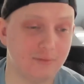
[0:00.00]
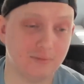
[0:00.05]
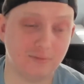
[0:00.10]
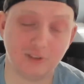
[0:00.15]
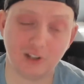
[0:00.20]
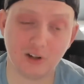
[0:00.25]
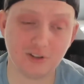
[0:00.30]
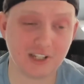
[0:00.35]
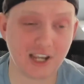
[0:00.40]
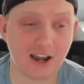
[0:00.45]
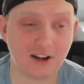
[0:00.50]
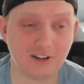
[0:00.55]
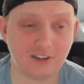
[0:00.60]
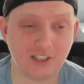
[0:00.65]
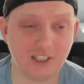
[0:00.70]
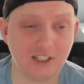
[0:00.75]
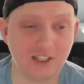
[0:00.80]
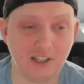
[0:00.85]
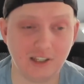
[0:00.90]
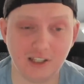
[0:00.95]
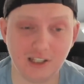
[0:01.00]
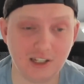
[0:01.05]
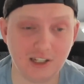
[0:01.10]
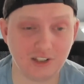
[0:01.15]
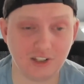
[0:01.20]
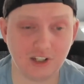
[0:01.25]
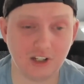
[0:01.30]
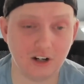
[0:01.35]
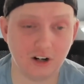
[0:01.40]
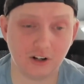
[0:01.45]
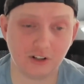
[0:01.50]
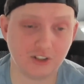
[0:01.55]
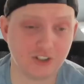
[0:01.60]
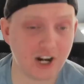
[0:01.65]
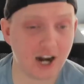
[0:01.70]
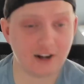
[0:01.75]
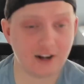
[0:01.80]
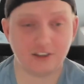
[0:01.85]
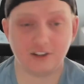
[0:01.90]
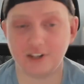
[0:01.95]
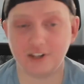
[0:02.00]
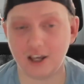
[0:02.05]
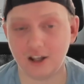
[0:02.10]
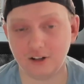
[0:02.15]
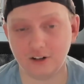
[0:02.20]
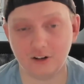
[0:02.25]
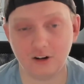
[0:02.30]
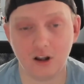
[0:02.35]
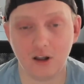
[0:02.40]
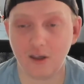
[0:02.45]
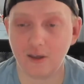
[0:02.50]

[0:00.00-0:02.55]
Closing out the E-tier, Jonathan Taylor.